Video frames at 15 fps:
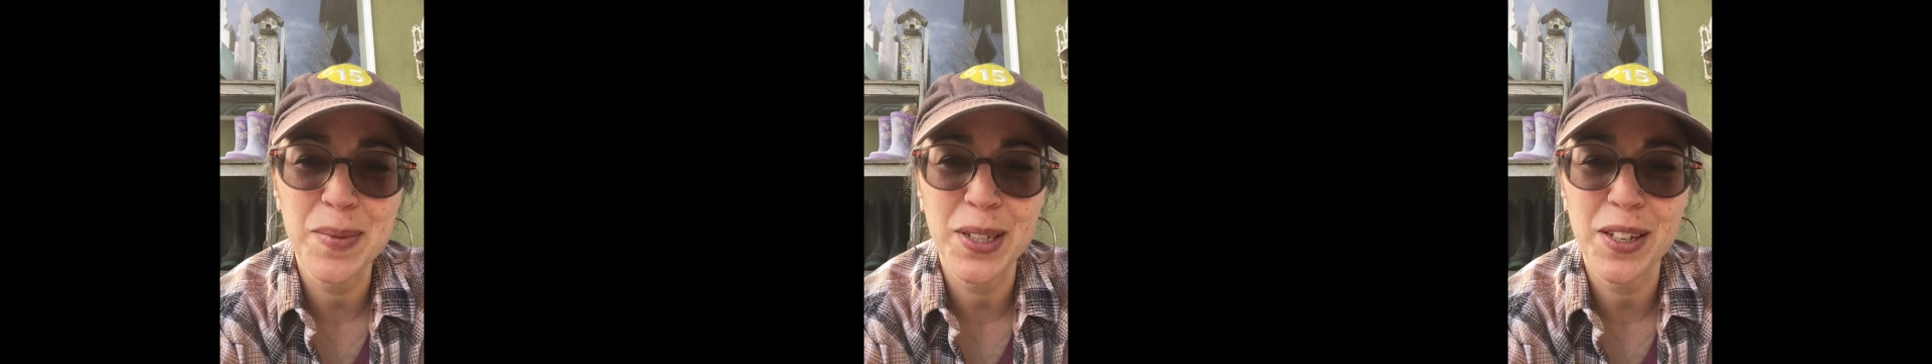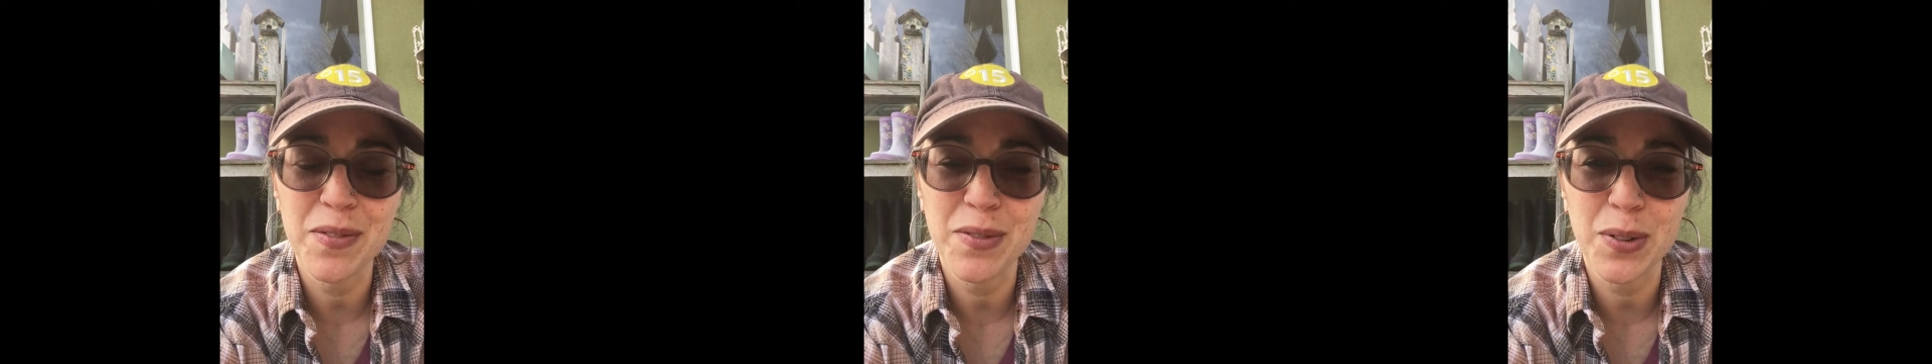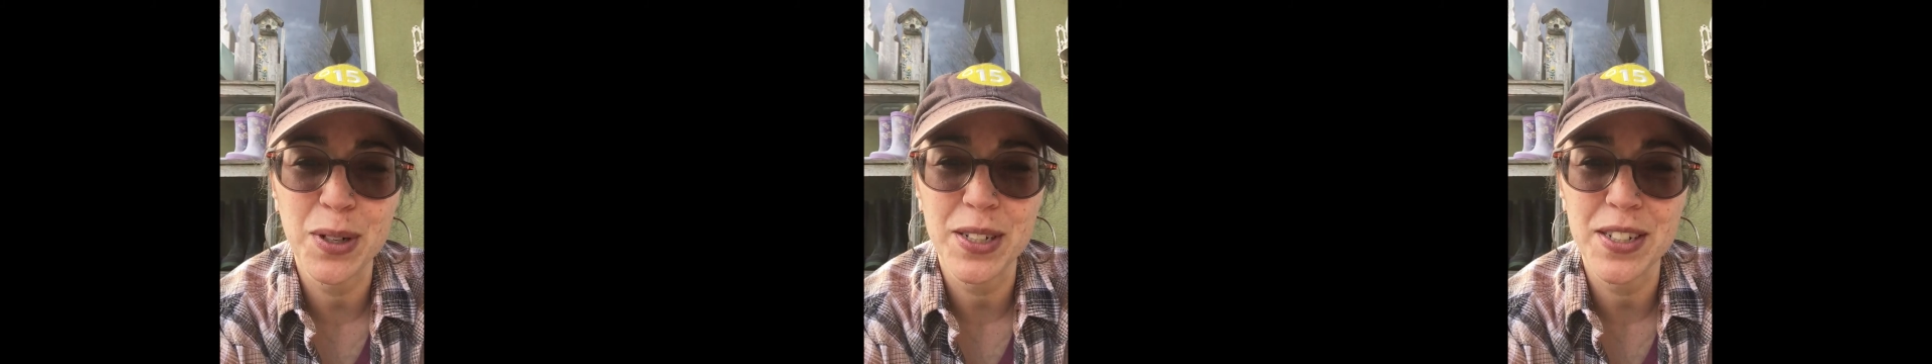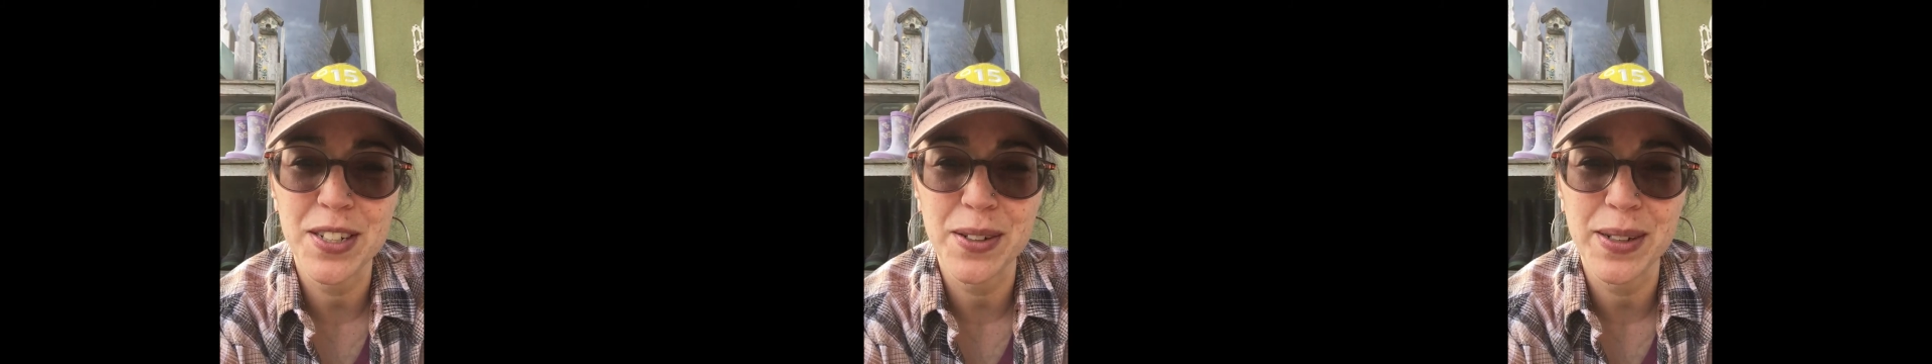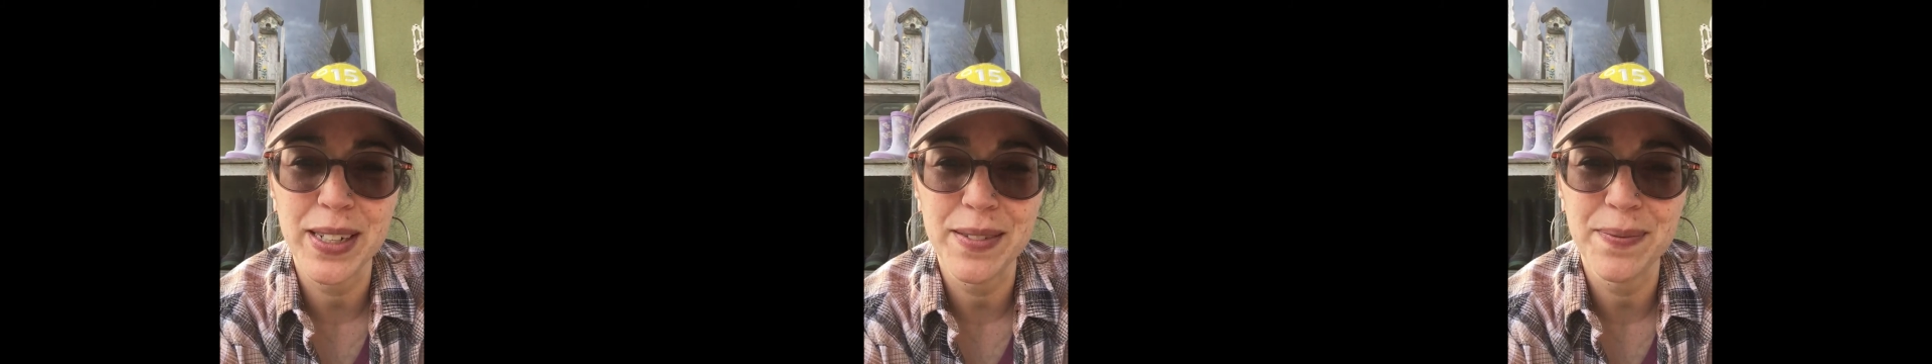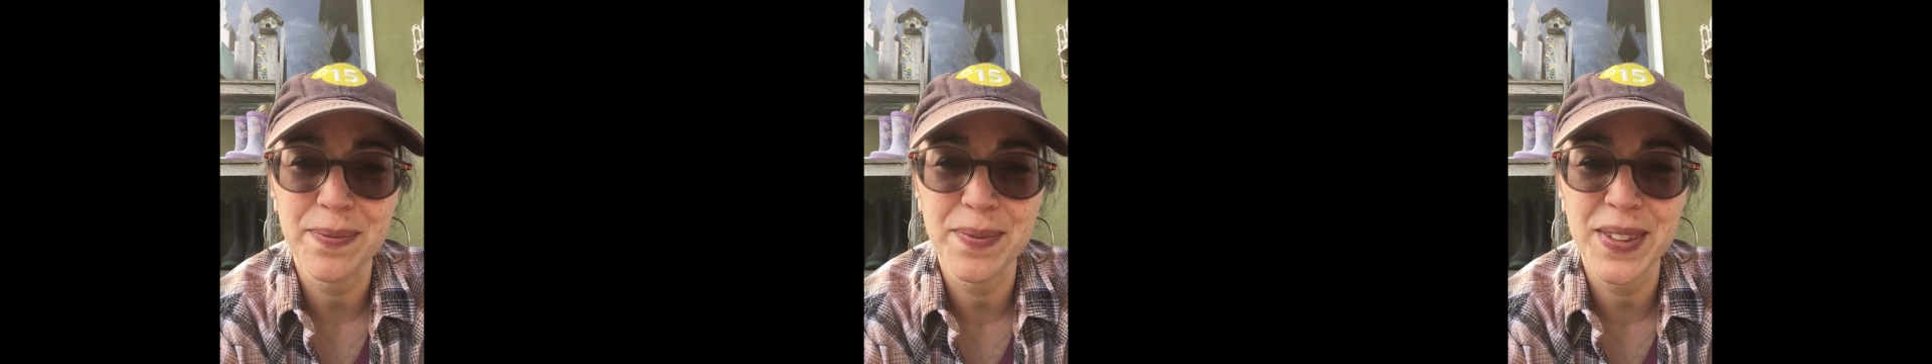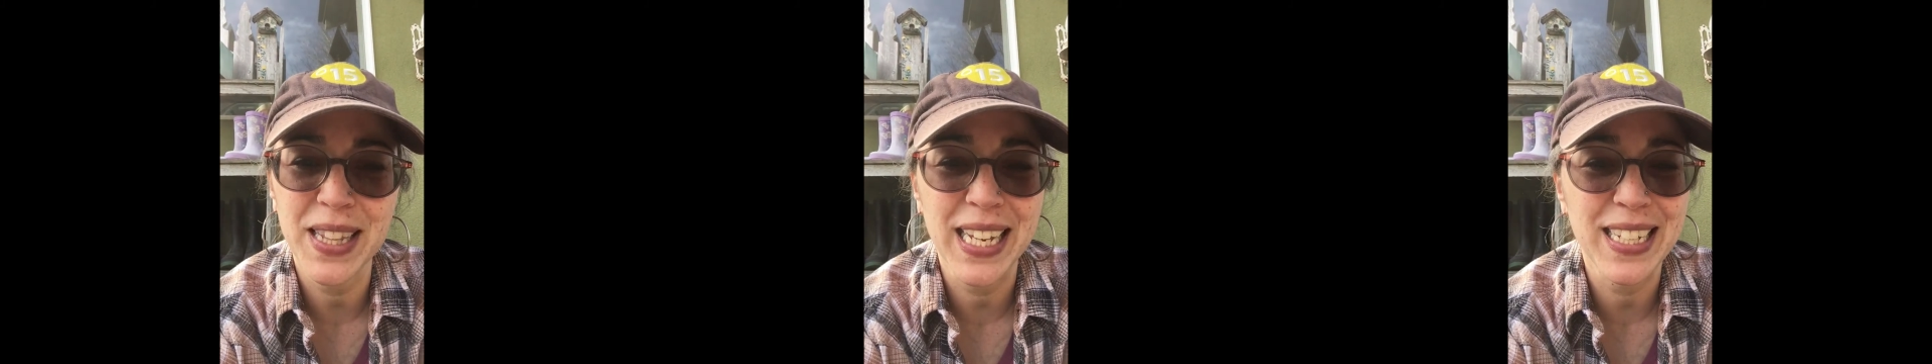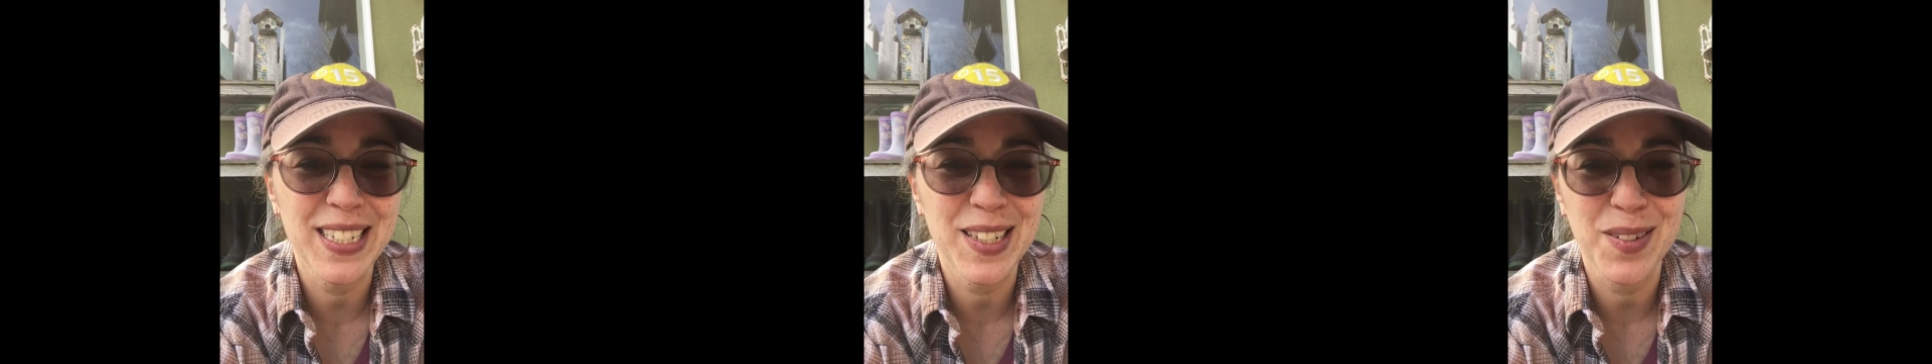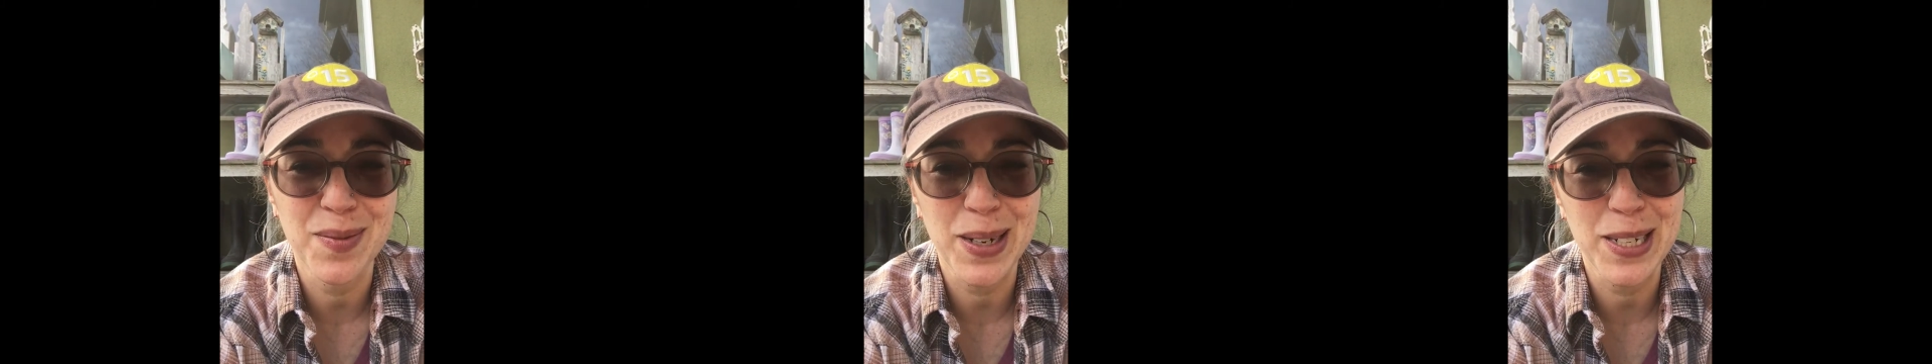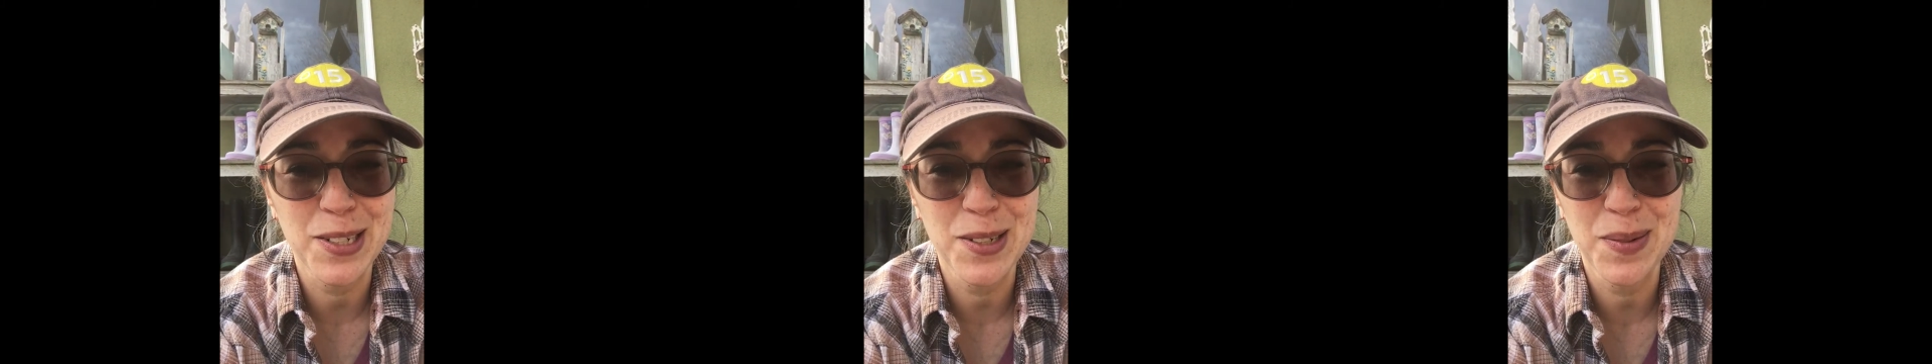looking forward to it. Thanks so much.